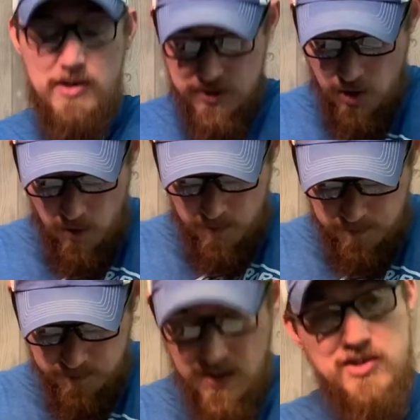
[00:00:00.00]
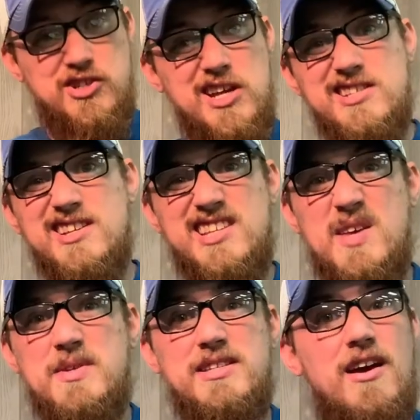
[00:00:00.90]
So Jesus,
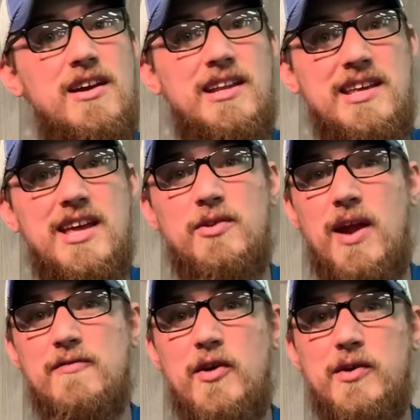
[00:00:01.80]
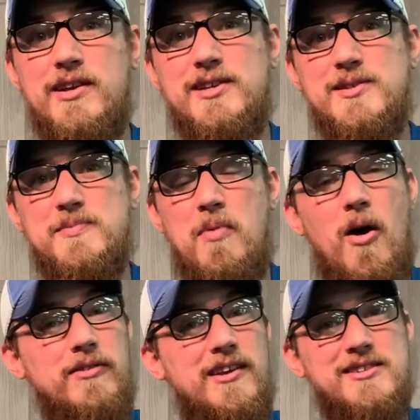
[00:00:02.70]
he was young and he had the right focus.
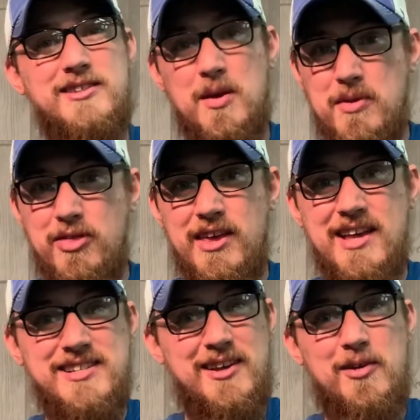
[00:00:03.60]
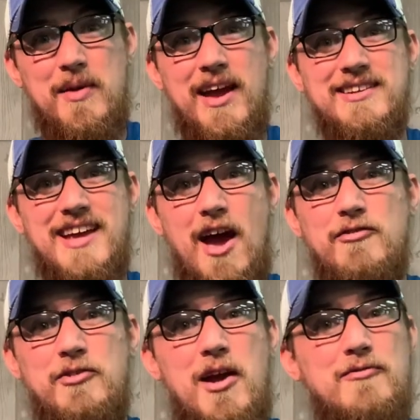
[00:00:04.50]
Paul tells Timothy as a young man to
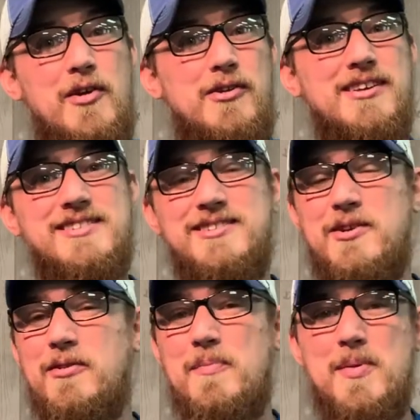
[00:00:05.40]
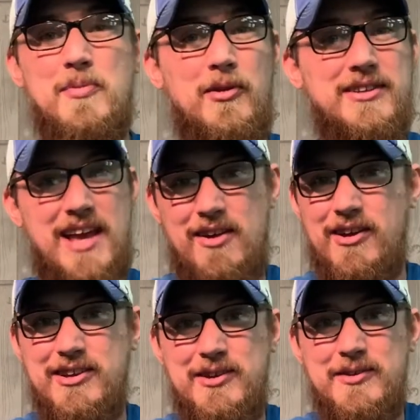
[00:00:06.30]
have the right focus. Don't let people look down
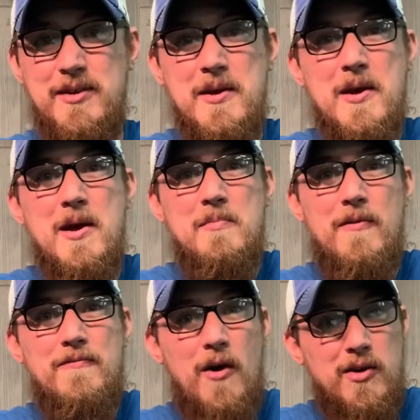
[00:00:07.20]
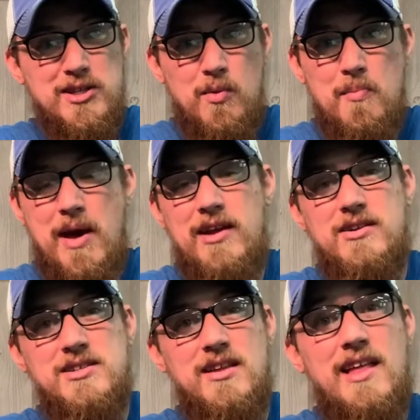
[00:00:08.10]
on you, but focus on what
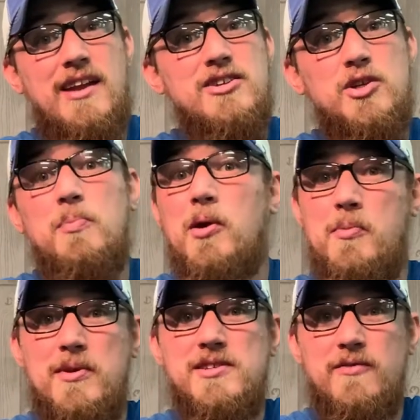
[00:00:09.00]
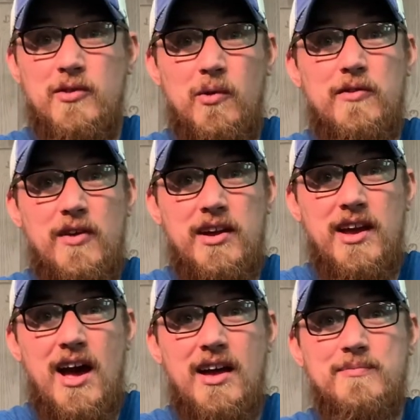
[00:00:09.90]
matters. And that is your purpose of glorifying
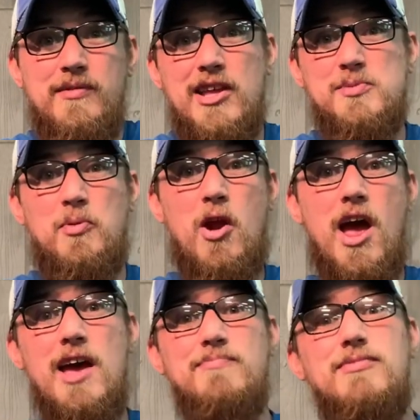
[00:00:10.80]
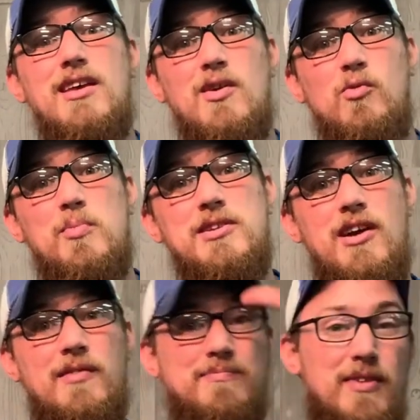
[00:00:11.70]
God. Let's pray. We'll be
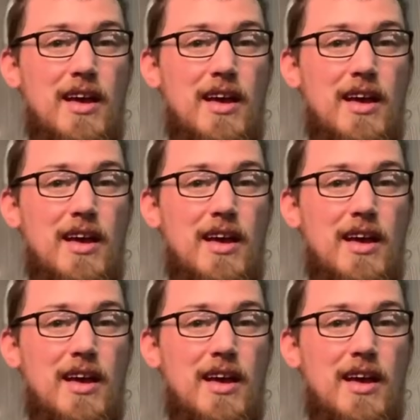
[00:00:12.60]
done.